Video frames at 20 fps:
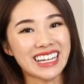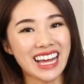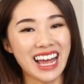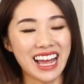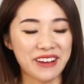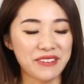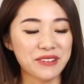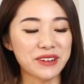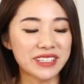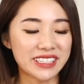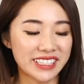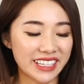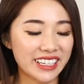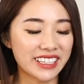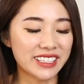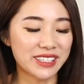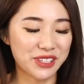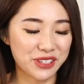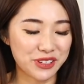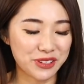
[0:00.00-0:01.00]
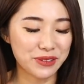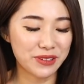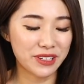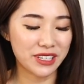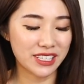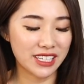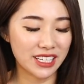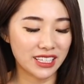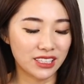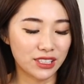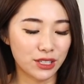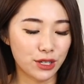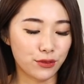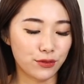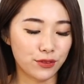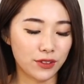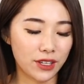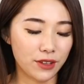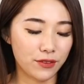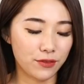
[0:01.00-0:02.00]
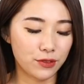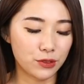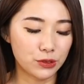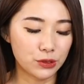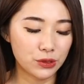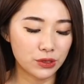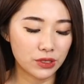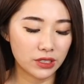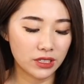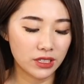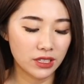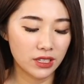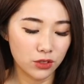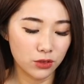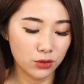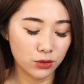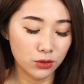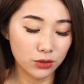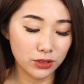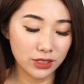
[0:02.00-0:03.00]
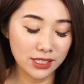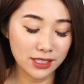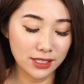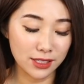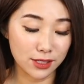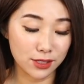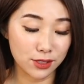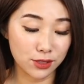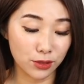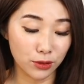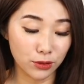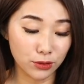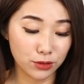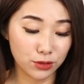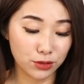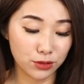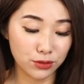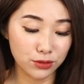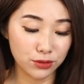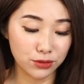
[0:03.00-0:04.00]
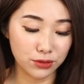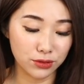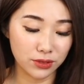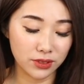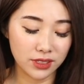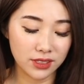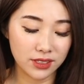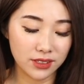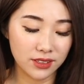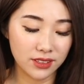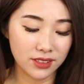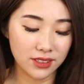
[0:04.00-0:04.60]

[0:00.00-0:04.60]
I would say is true because I love like food. Oh, this is so true.